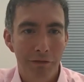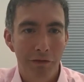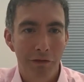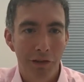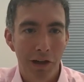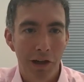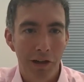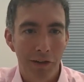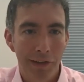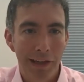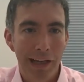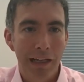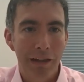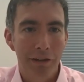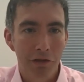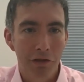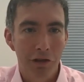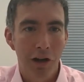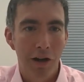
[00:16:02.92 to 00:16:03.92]
for a kind of a lack
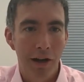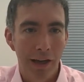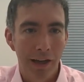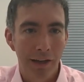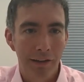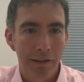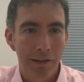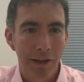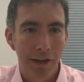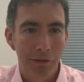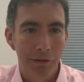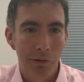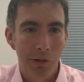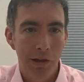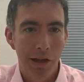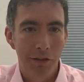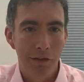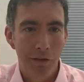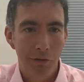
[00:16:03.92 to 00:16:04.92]
of trying.
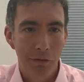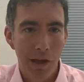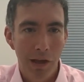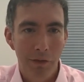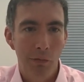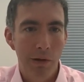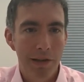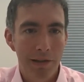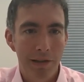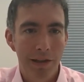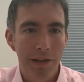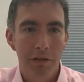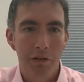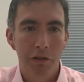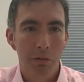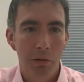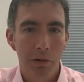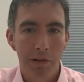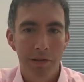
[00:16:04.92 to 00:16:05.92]
If we see
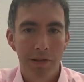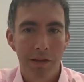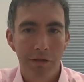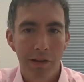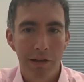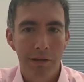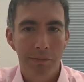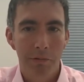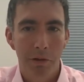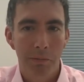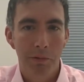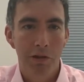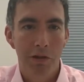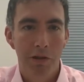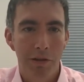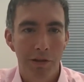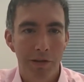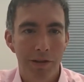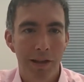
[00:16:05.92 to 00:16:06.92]
good quality investment
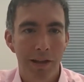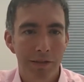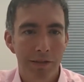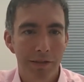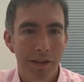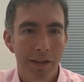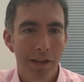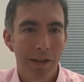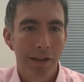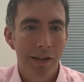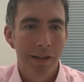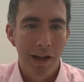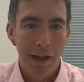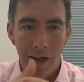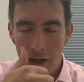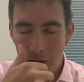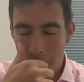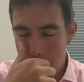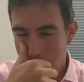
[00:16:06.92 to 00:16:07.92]
opportunities,
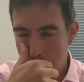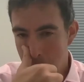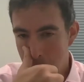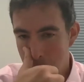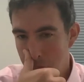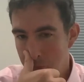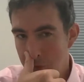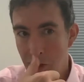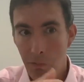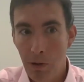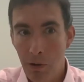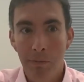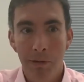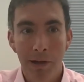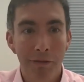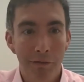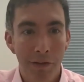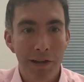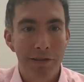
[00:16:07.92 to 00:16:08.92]
we
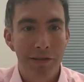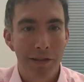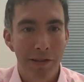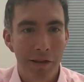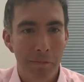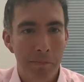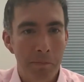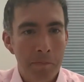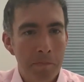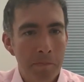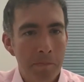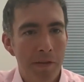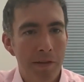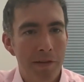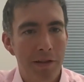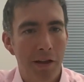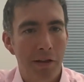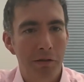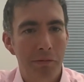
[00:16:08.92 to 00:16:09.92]
will invest in them.
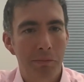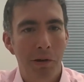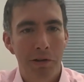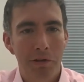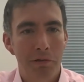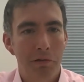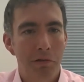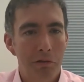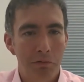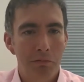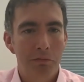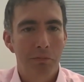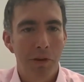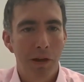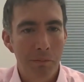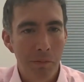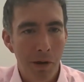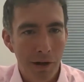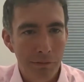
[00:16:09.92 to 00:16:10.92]
So my sort of
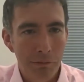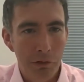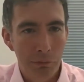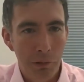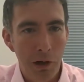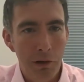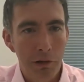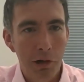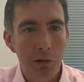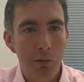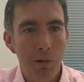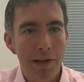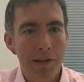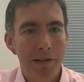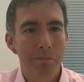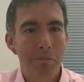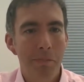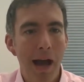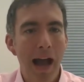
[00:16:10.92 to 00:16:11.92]
my
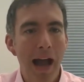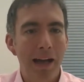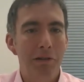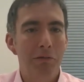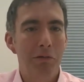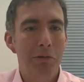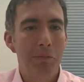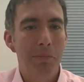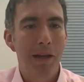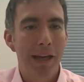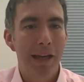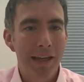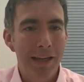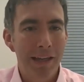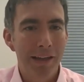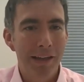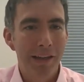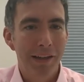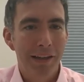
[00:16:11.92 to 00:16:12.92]
request back would
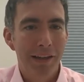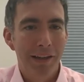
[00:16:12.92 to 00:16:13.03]
be,